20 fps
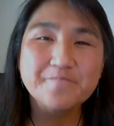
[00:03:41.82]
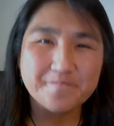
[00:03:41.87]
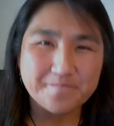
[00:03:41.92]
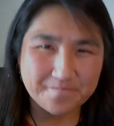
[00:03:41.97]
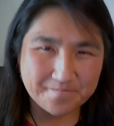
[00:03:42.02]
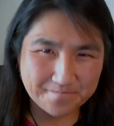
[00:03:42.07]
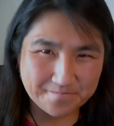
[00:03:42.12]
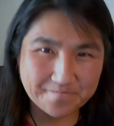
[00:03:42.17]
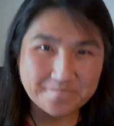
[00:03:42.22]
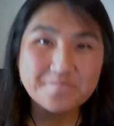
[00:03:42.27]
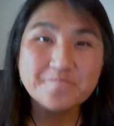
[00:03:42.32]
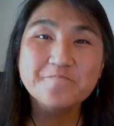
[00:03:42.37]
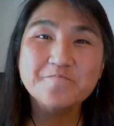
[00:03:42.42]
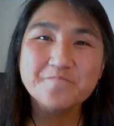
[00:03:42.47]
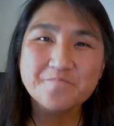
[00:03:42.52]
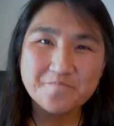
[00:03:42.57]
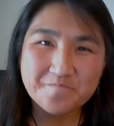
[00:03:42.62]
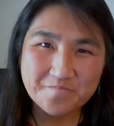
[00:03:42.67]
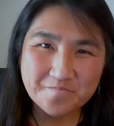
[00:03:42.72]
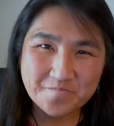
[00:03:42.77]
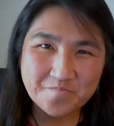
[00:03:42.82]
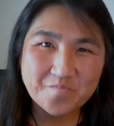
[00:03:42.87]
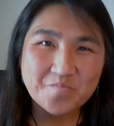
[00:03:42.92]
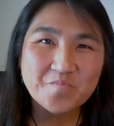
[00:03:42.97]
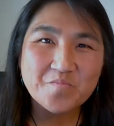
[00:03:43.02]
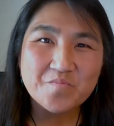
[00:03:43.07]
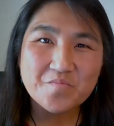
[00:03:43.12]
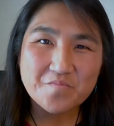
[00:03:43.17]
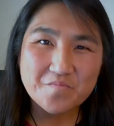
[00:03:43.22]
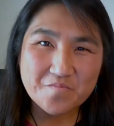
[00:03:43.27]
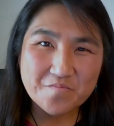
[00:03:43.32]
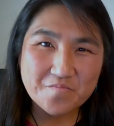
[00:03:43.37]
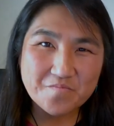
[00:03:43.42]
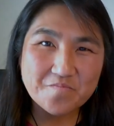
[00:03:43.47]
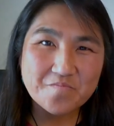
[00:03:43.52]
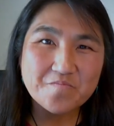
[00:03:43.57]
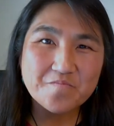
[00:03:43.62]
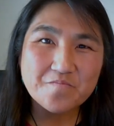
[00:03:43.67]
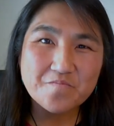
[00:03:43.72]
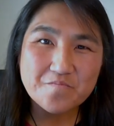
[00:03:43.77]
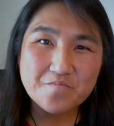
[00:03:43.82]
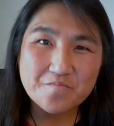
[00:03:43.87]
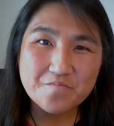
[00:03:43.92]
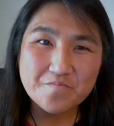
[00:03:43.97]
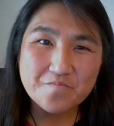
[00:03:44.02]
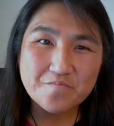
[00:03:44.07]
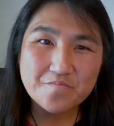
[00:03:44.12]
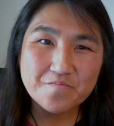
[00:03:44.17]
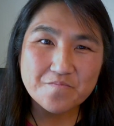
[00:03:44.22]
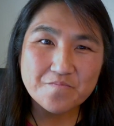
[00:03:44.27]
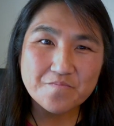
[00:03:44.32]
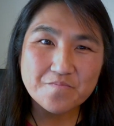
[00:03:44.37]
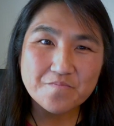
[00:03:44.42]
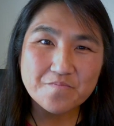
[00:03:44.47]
So that's my experience being a black engineer.